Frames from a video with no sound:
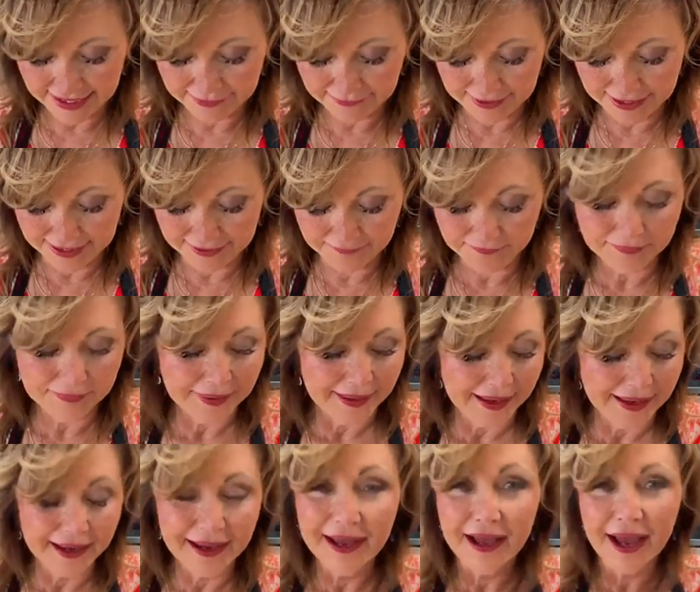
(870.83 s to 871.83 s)
Anyway,
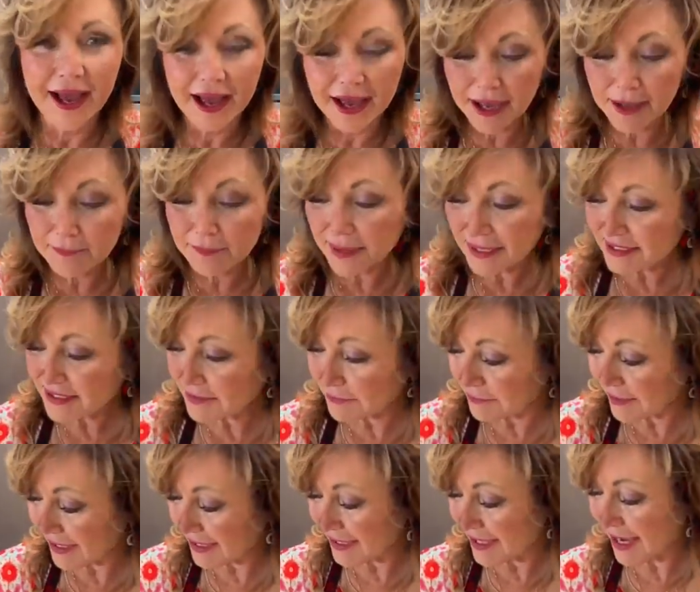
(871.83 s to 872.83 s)
but
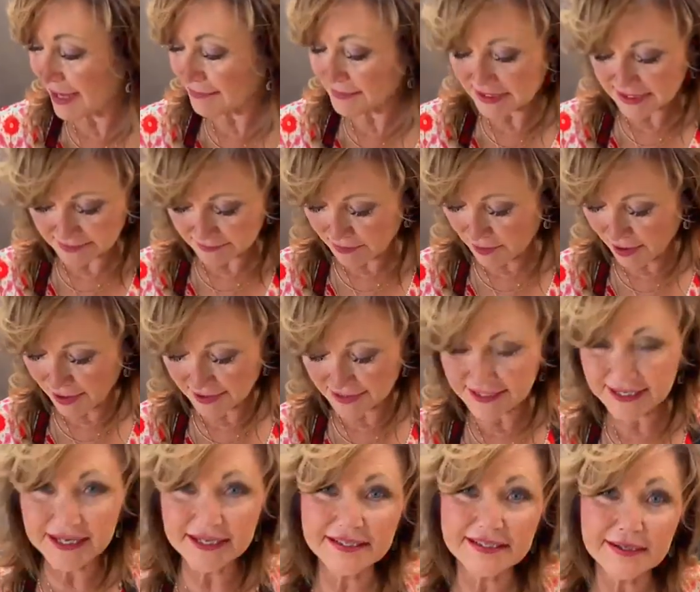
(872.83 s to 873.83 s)
when it comes to
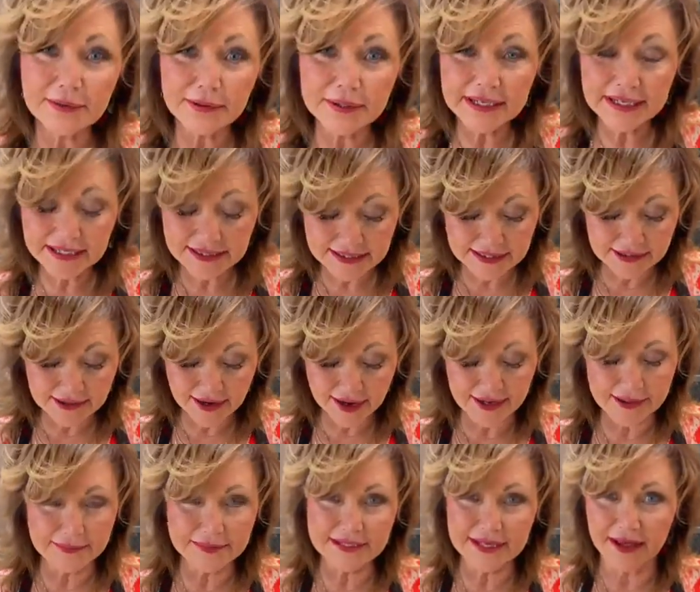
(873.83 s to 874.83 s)
politics, so Nixon
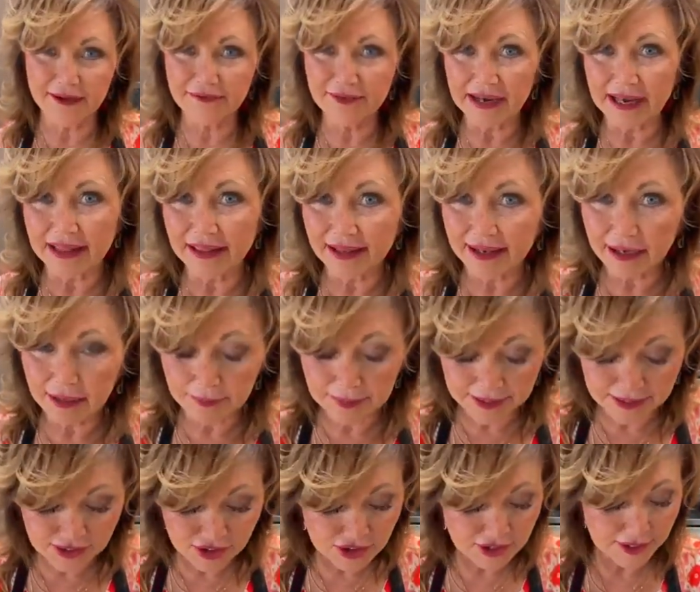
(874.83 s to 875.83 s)
got himself in a little
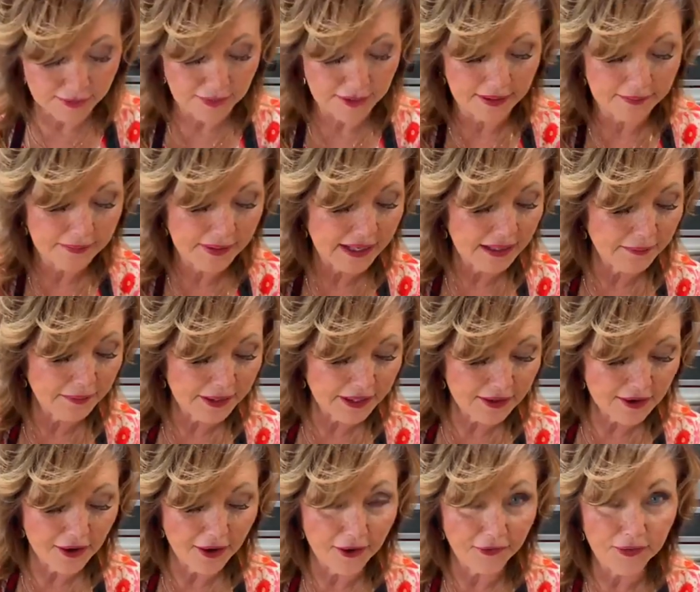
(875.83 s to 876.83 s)
bit of trouble. It might have
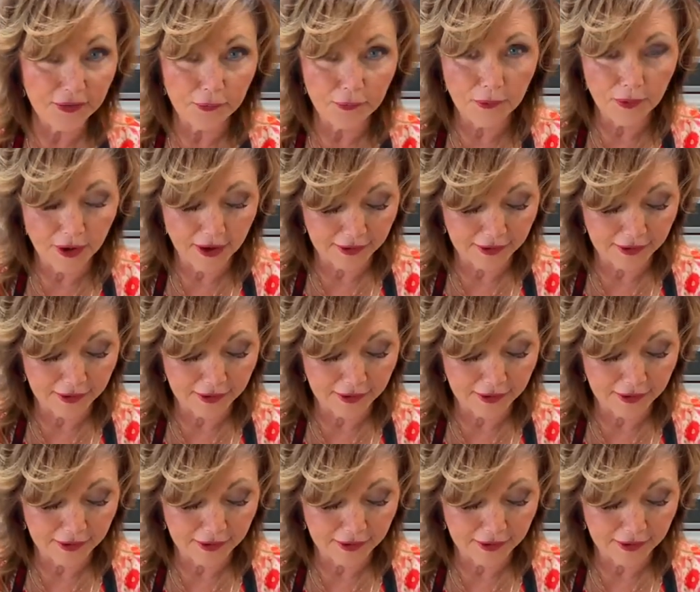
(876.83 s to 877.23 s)
been called the